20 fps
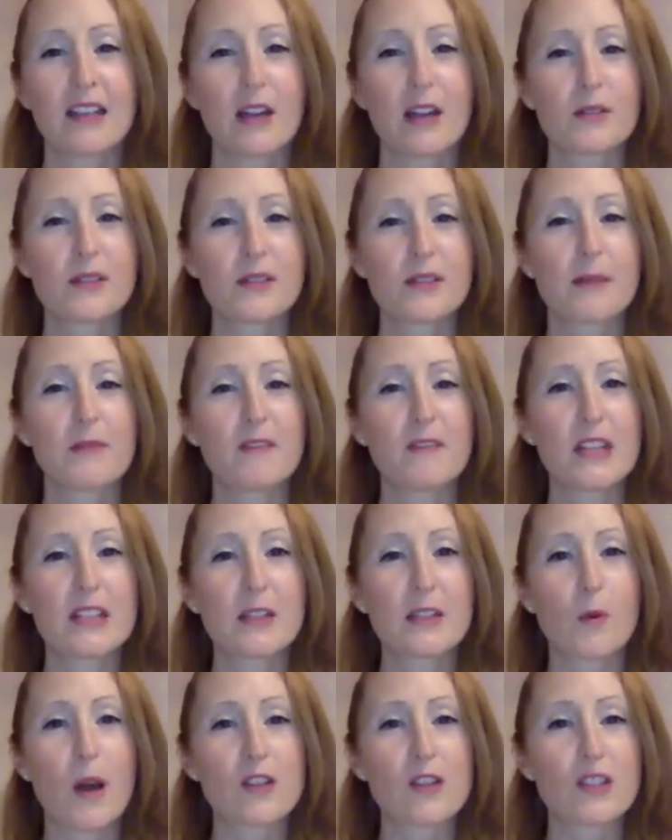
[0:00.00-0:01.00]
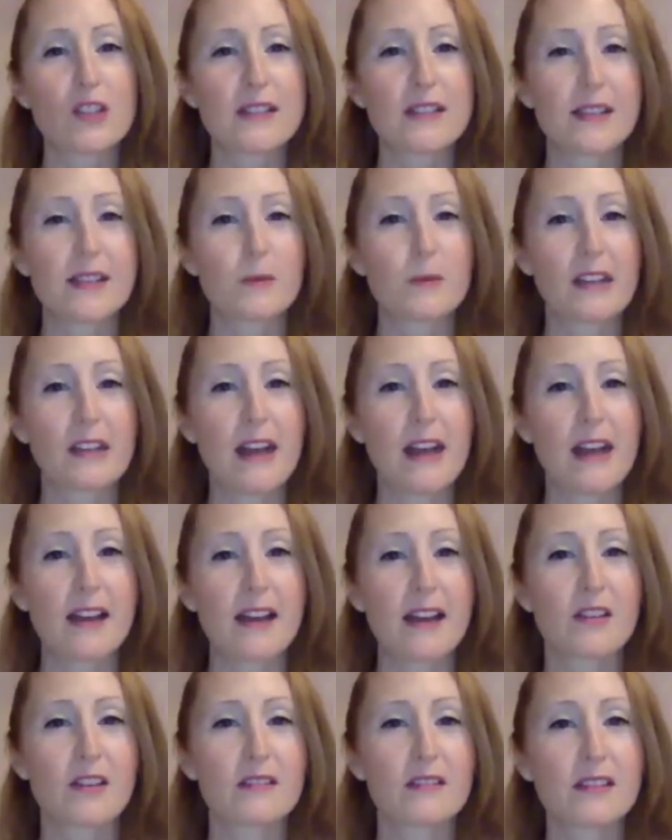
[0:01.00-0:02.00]
some of these questions that we can
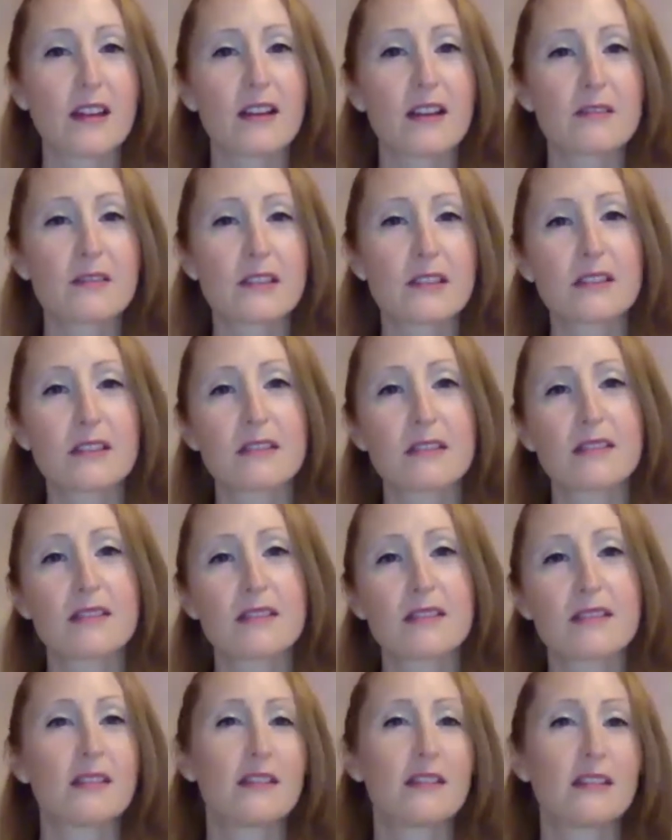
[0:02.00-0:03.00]
ask ourselves is,